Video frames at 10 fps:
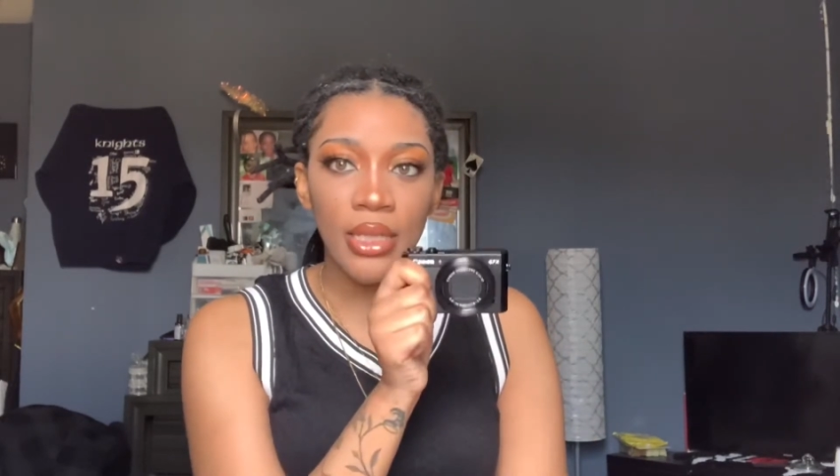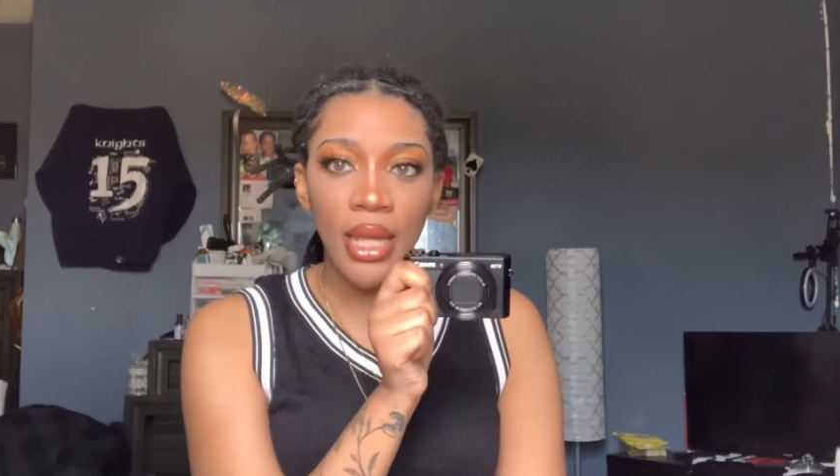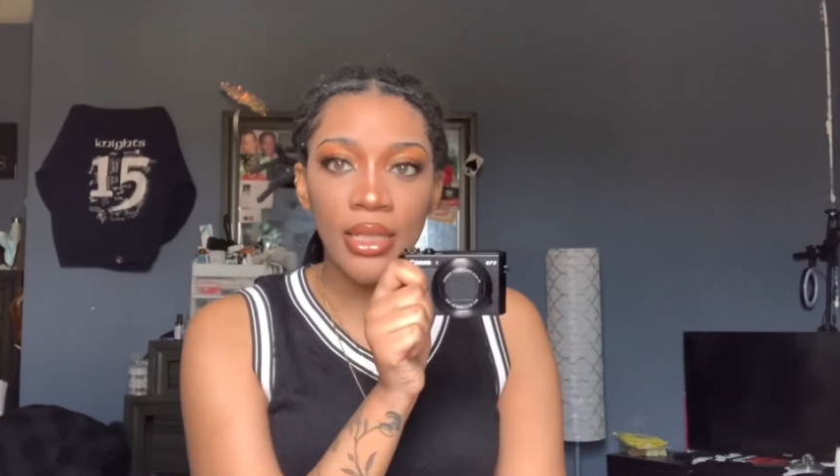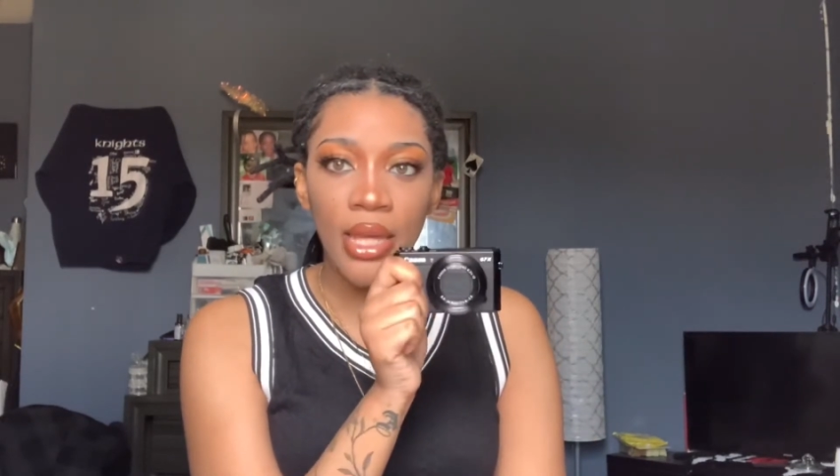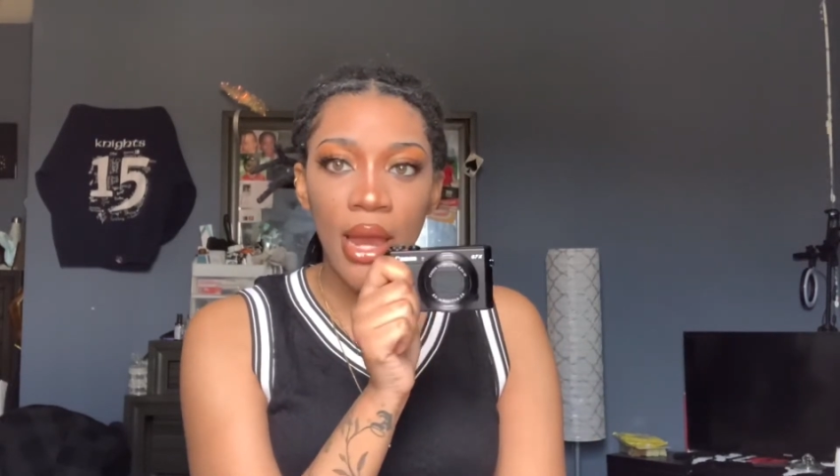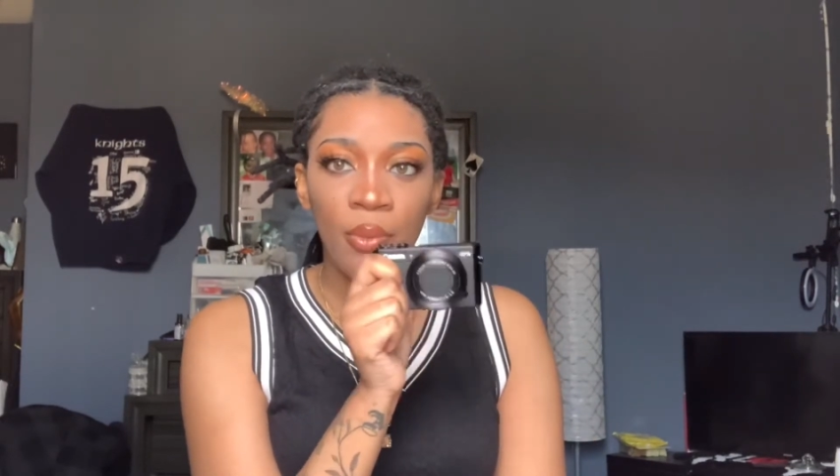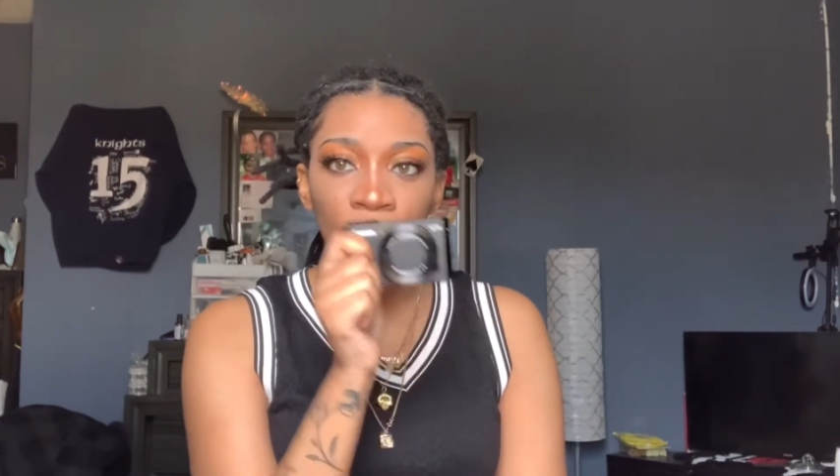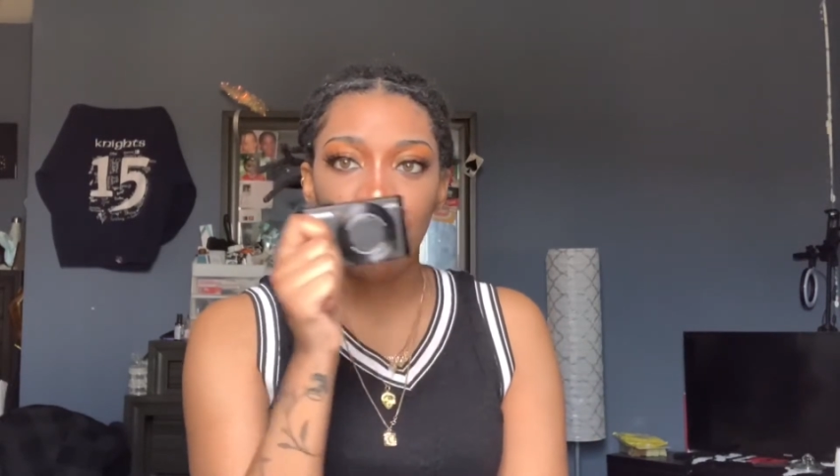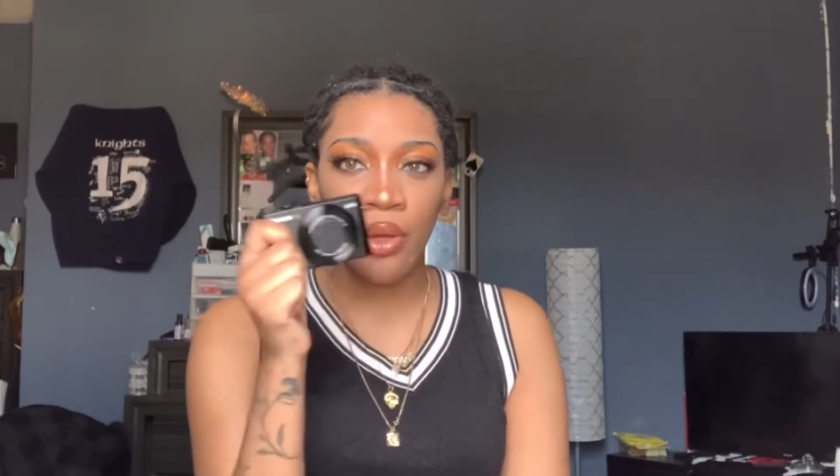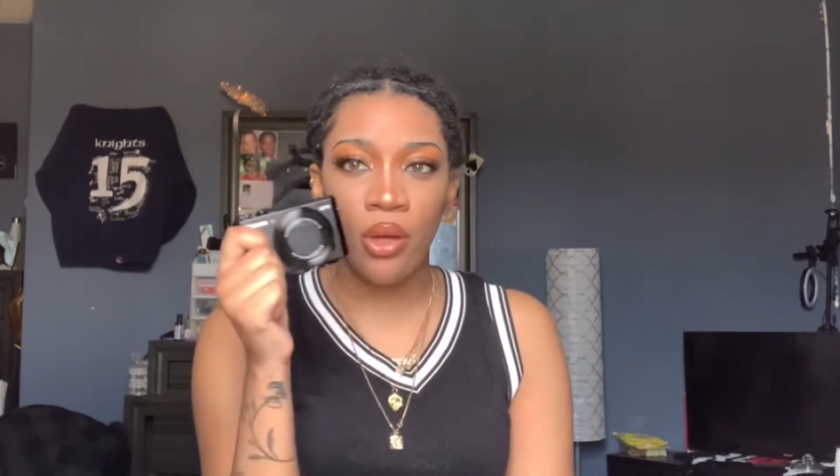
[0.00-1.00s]
sized
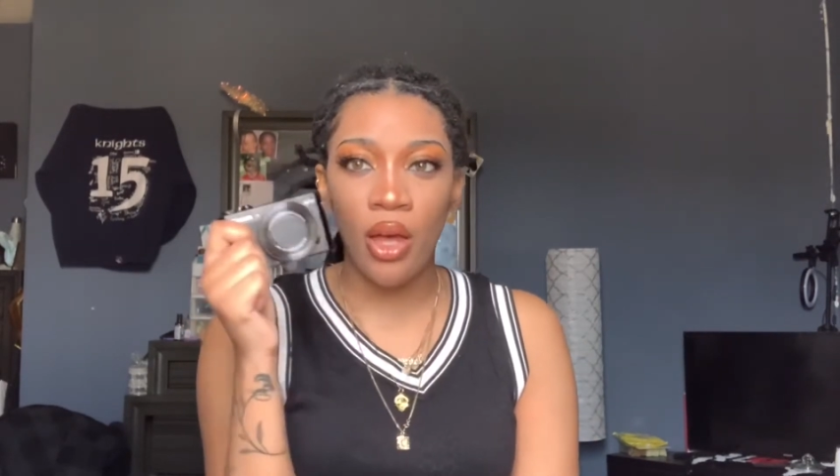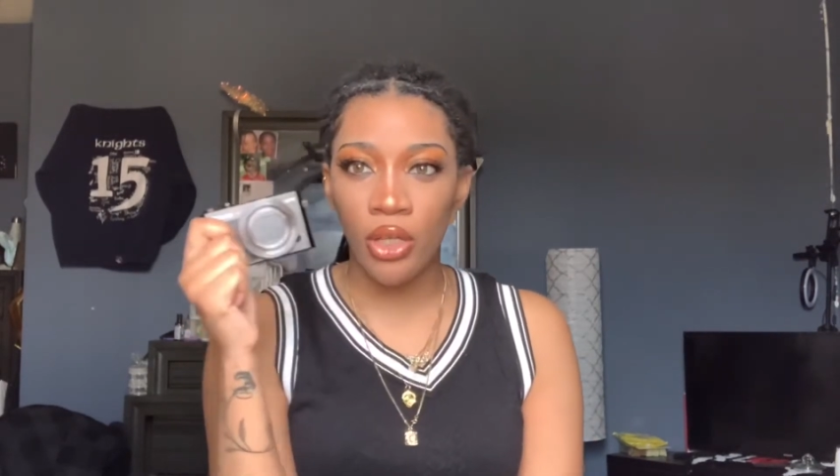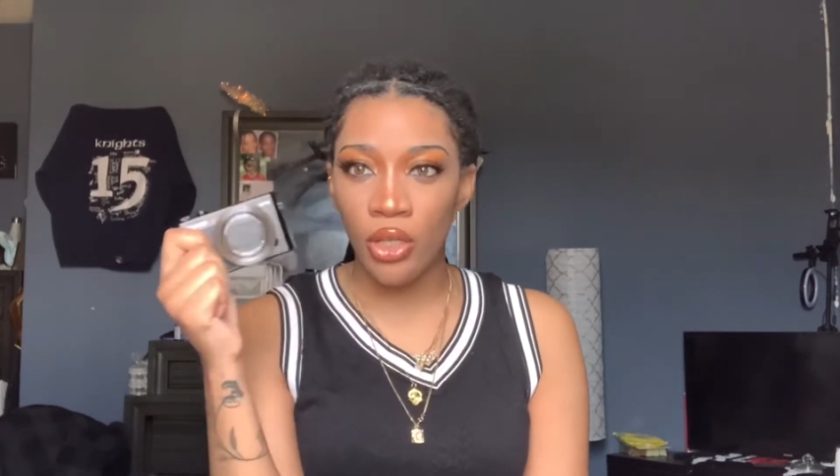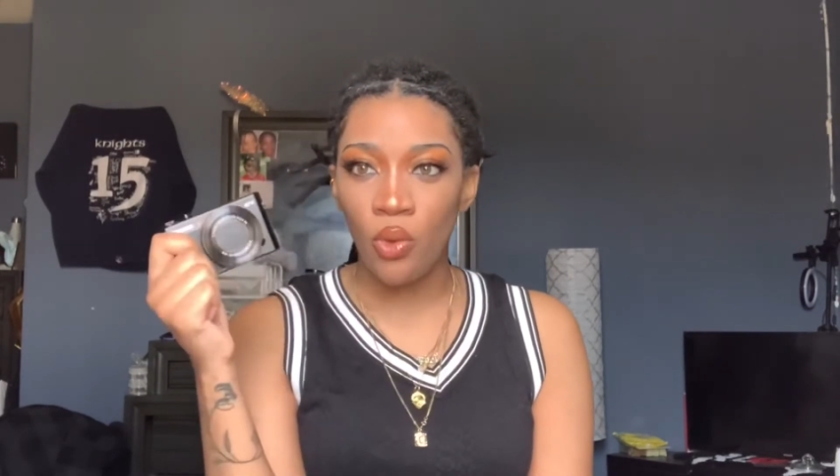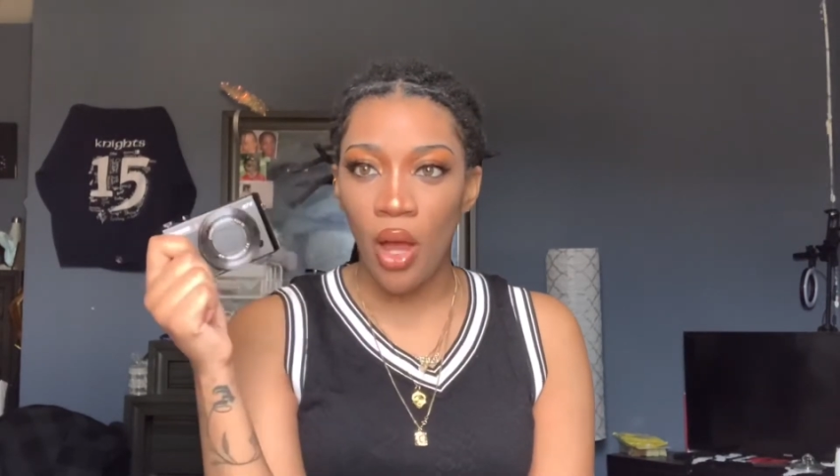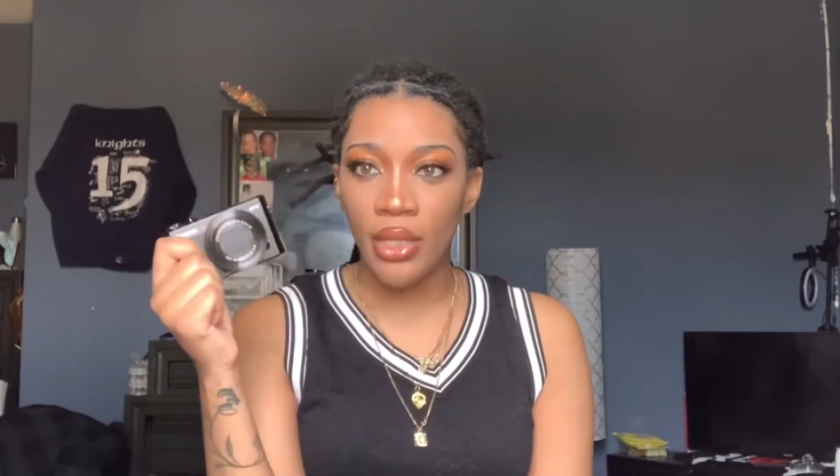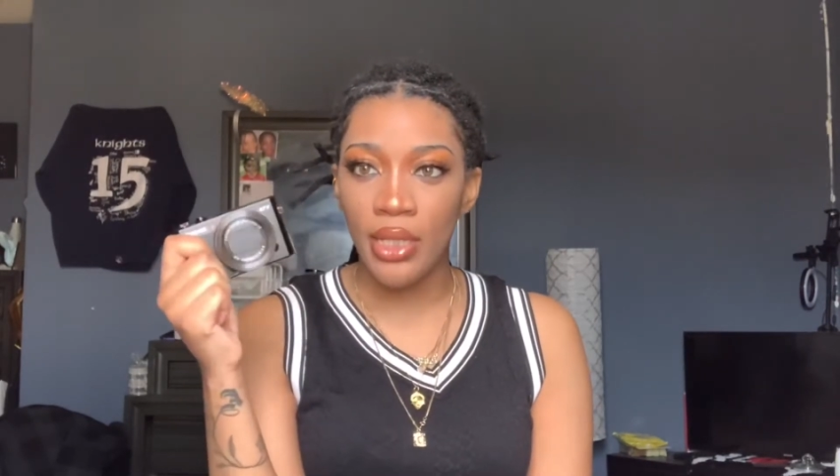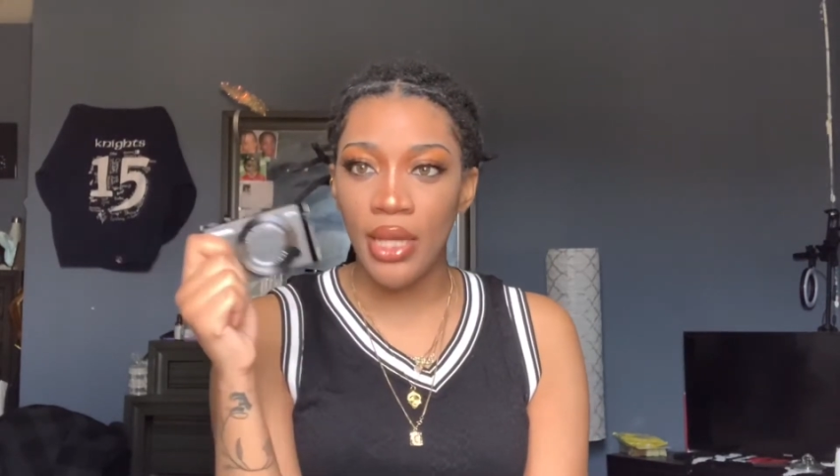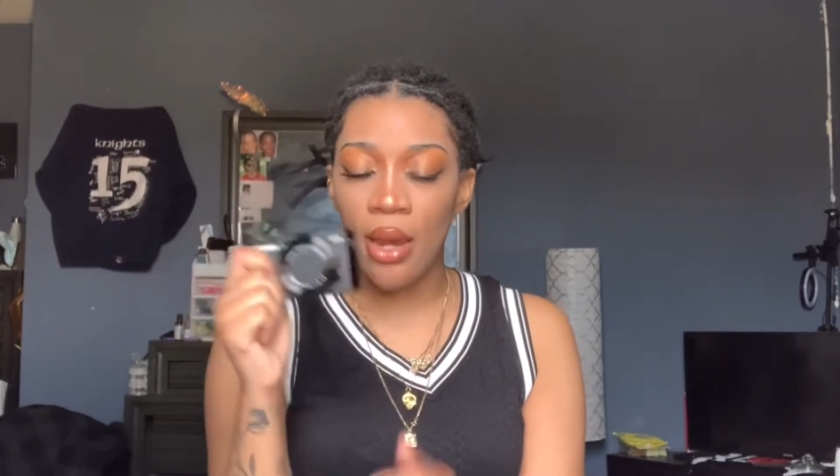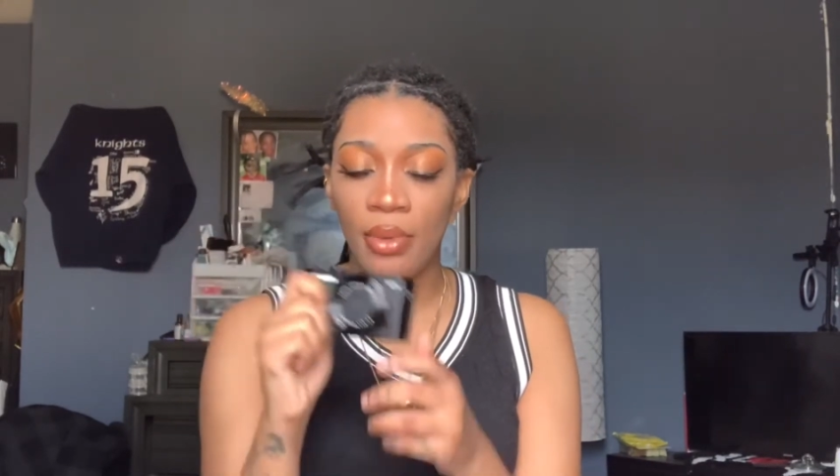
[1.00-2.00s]
camera but a good
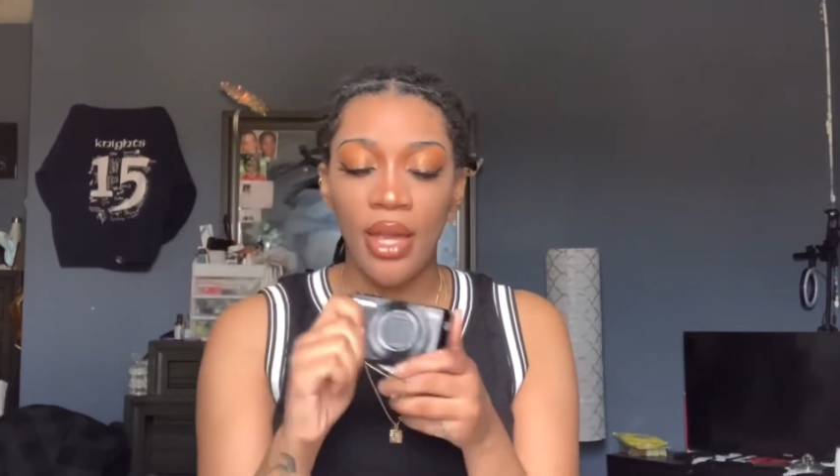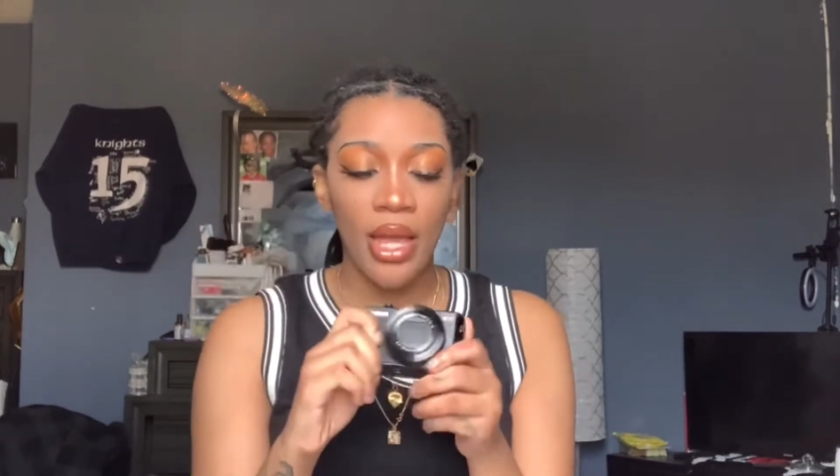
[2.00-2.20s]
quality camera it